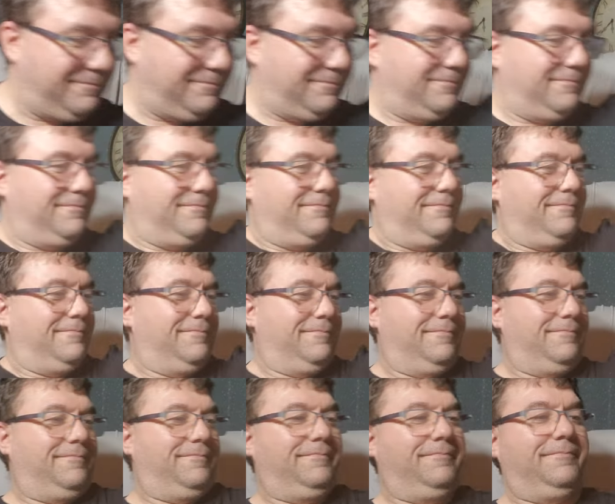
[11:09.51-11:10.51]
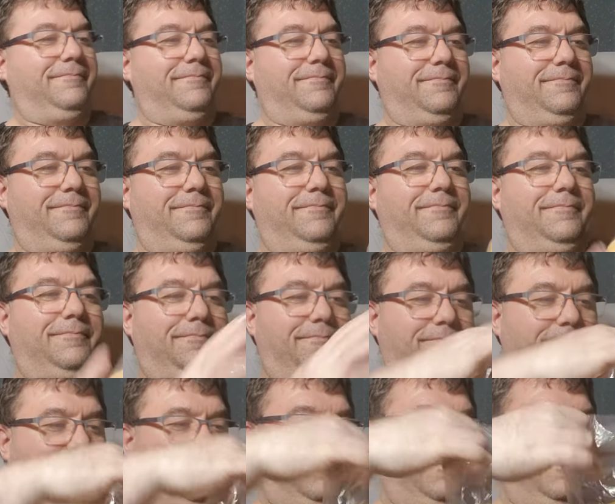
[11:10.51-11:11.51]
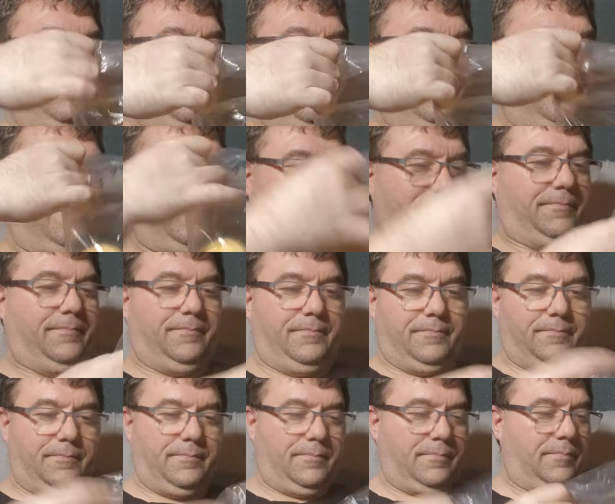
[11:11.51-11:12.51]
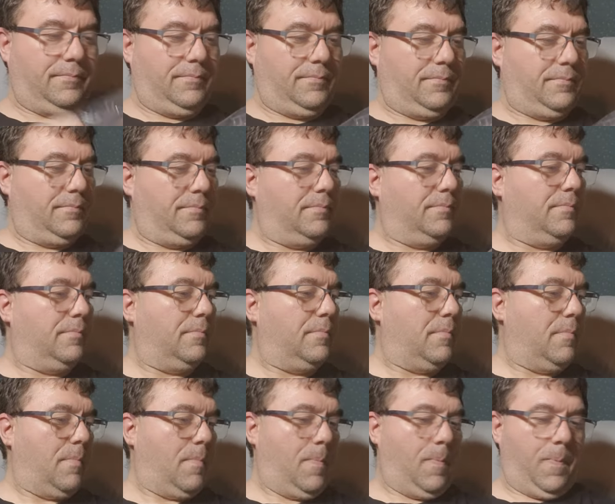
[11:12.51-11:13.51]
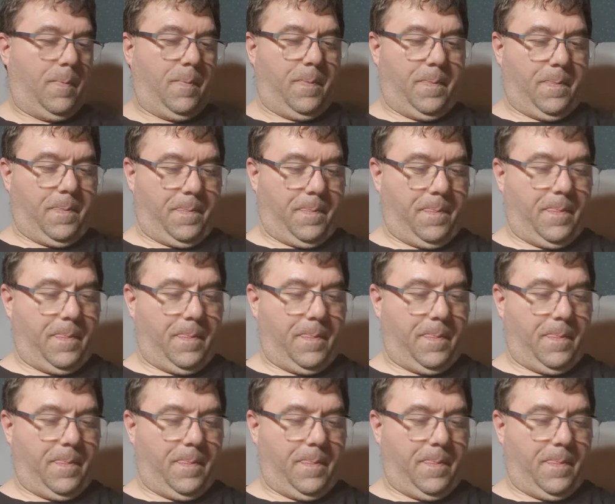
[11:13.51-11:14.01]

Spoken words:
(no one is talking)